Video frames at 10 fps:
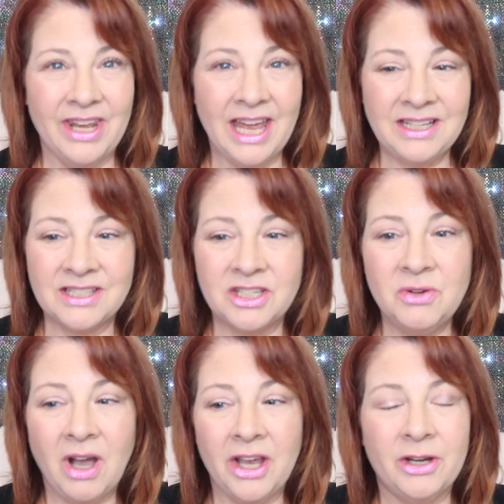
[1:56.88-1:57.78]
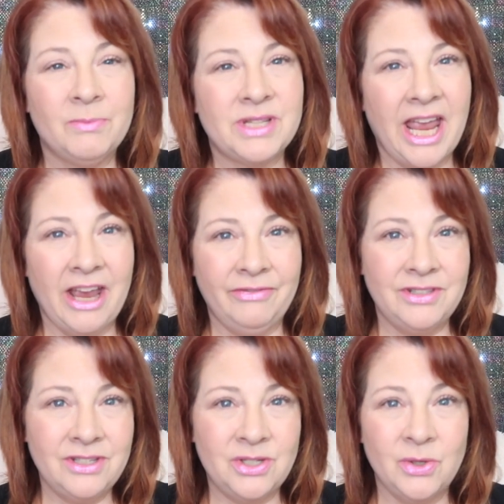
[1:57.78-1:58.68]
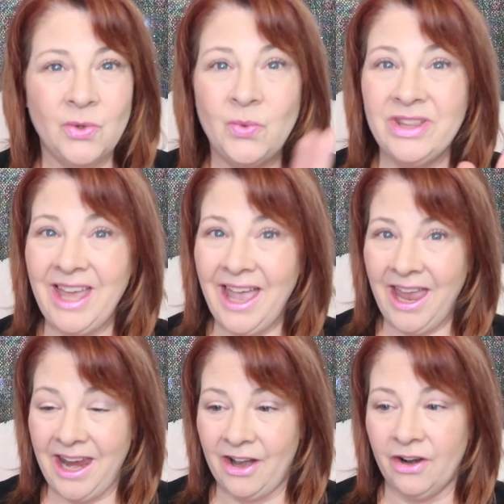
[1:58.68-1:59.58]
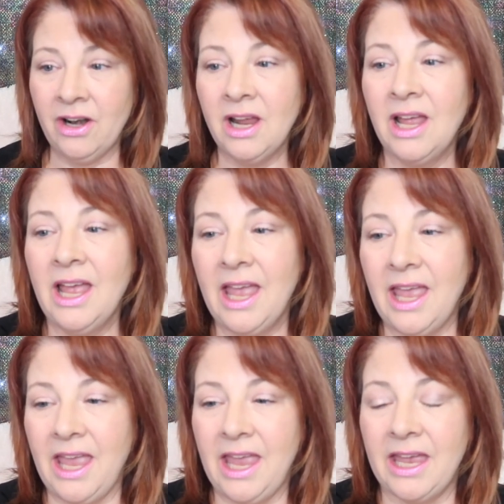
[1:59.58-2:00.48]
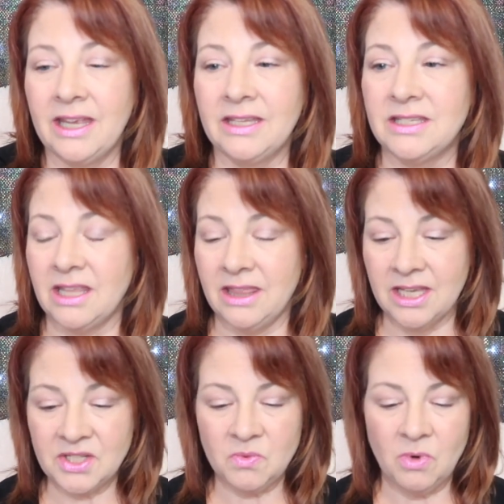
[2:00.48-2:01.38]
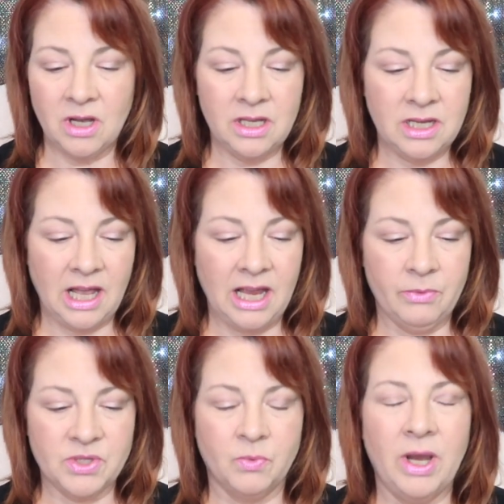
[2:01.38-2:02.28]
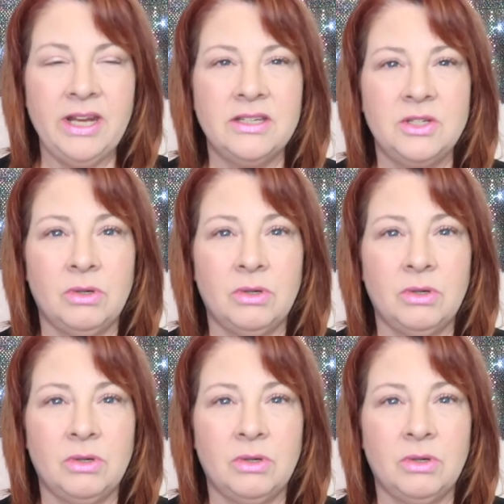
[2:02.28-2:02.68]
The next two items have to do with hair and this one I was waiting to